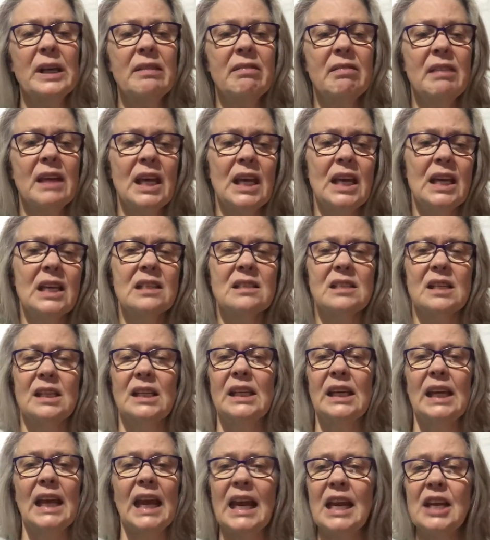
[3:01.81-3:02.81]
things in
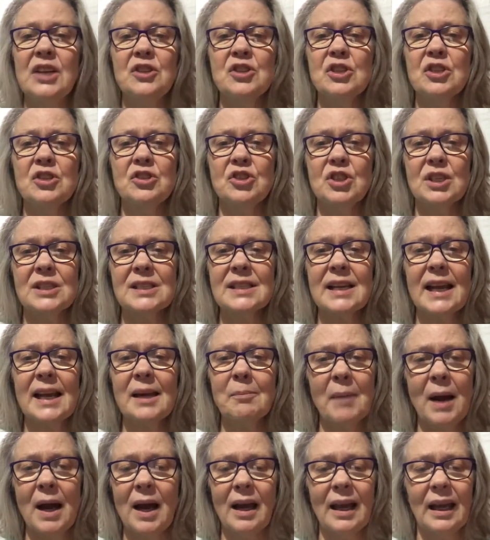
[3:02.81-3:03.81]
cages just like
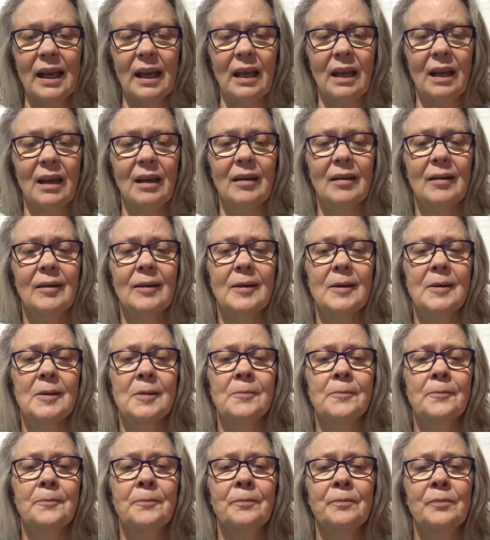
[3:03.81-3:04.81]
mine.
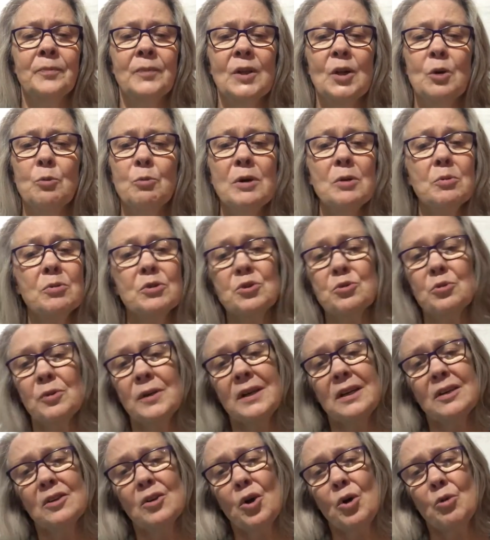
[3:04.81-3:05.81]
We were
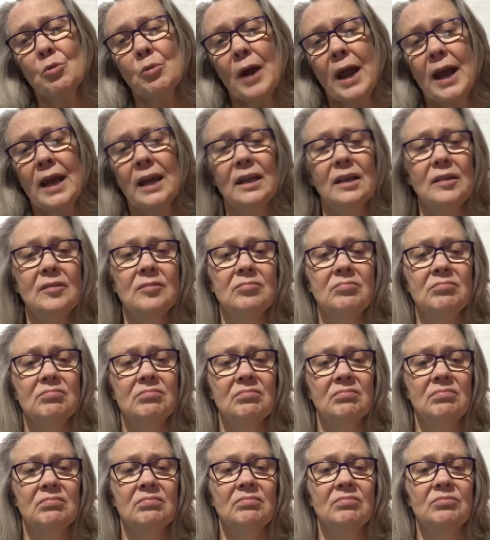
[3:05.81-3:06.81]
treated all right.
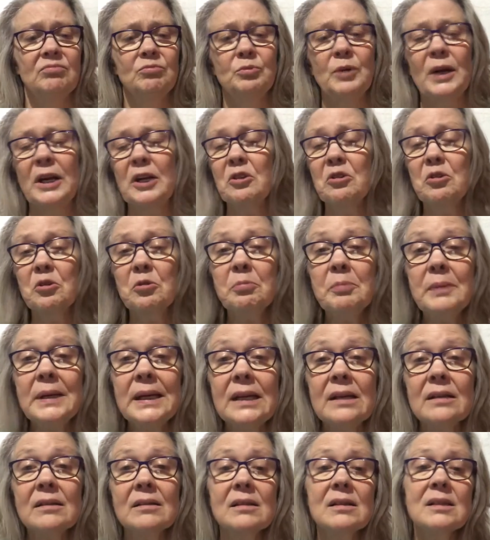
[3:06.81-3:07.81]
Regular
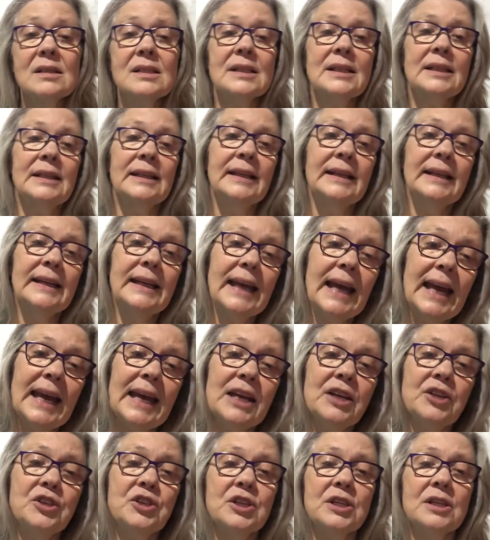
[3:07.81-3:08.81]
meals, clean
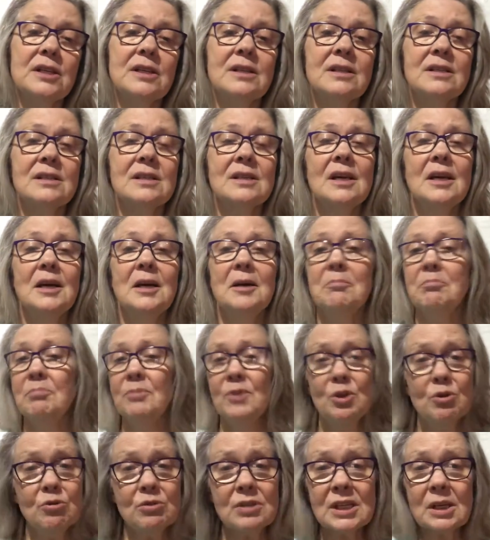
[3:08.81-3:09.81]
cages,
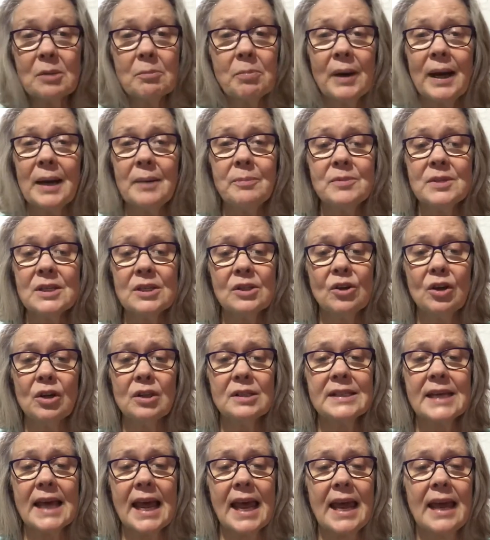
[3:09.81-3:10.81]
music piped in all
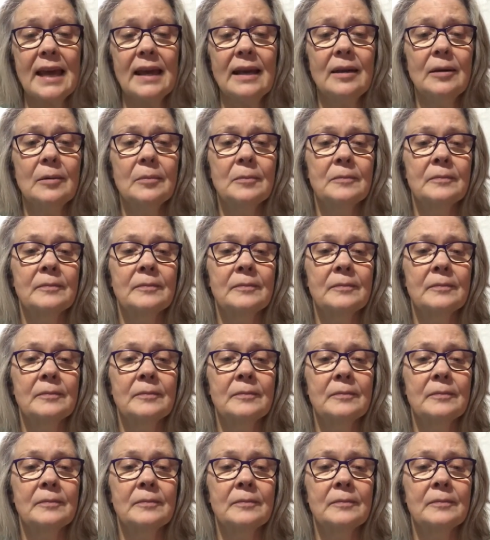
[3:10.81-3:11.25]
day.